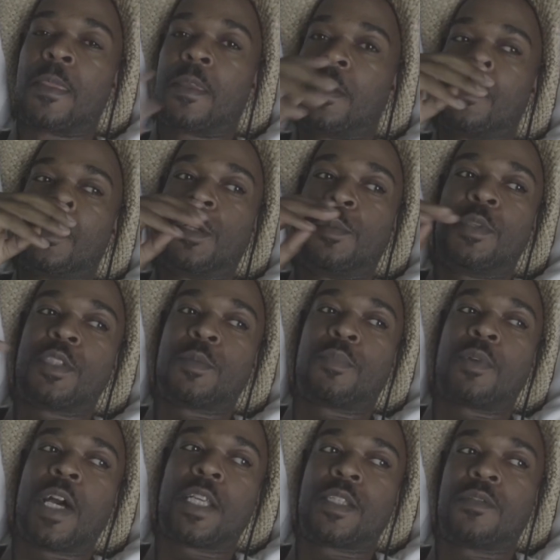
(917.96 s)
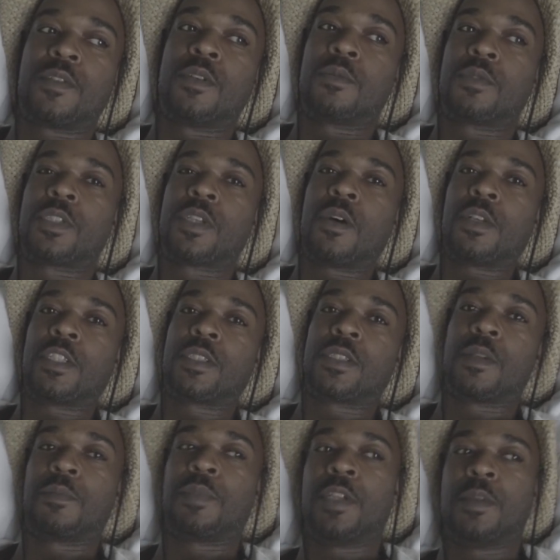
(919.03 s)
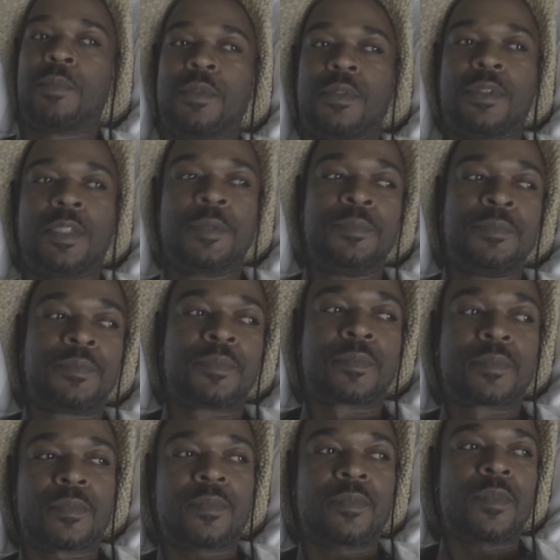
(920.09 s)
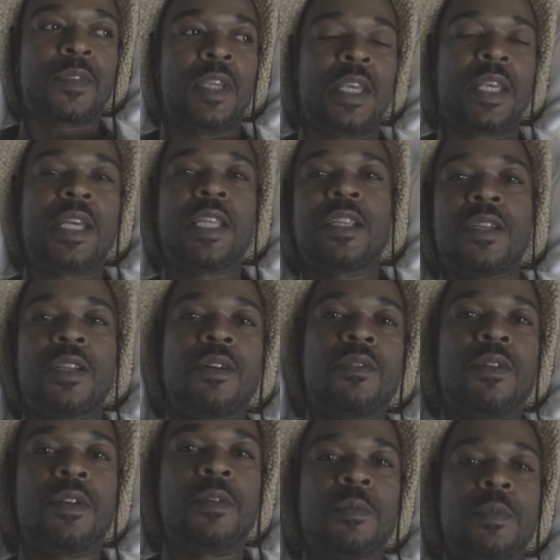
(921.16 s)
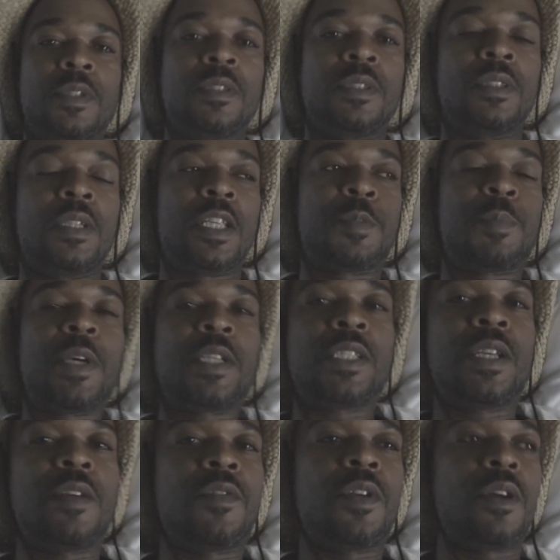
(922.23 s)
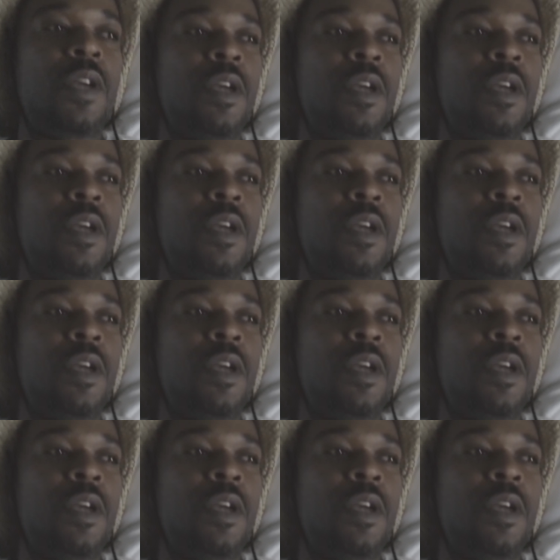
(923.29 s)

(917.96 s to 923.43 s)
You know, you'd be surprised if you go talk to some people and get to know them, especially if